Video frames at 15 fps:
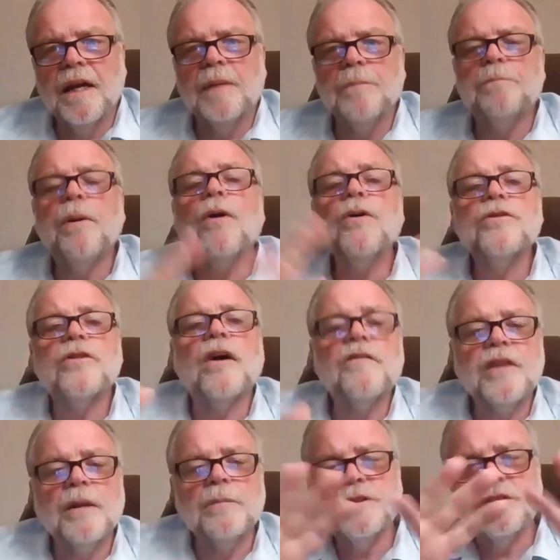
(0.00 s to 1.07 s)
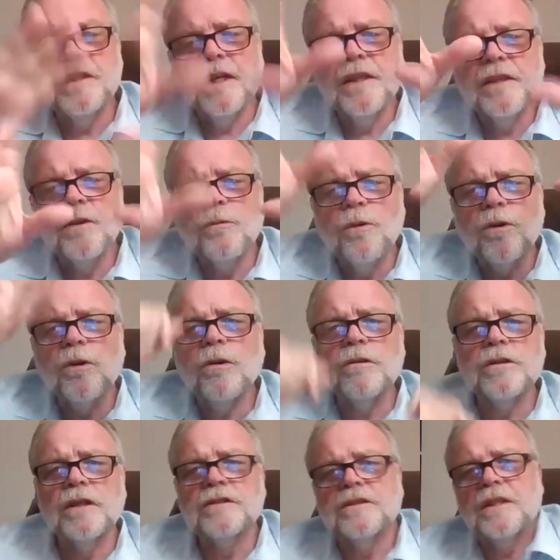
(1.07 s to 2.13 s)
Both of them see the
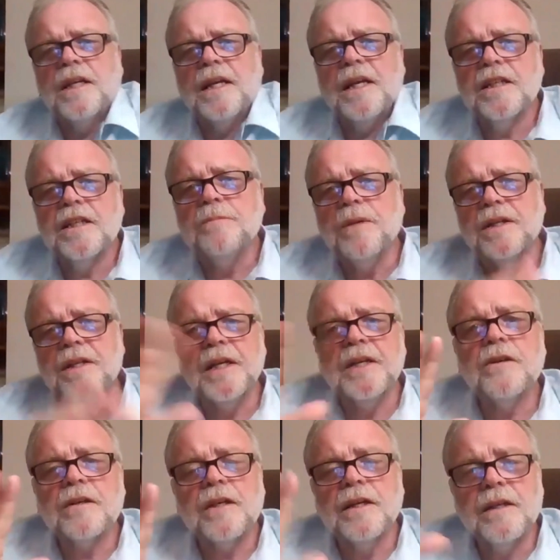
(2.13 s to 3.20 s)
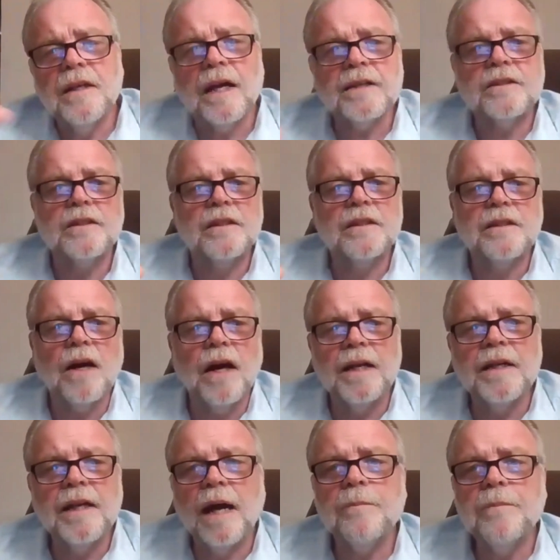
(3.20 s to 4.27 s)
world as an intimate, interconnected,
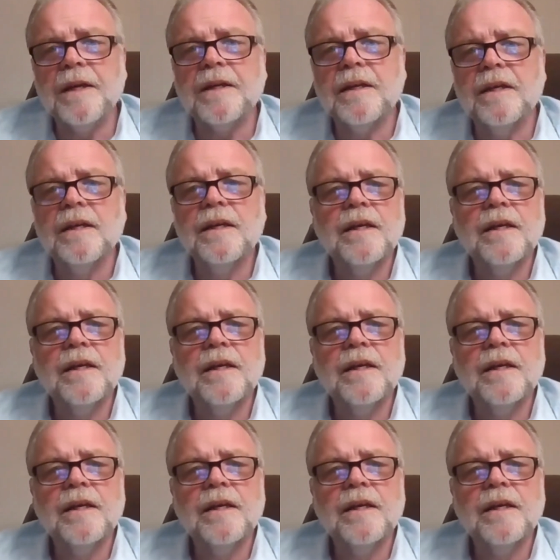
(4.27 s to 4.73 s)
dynamic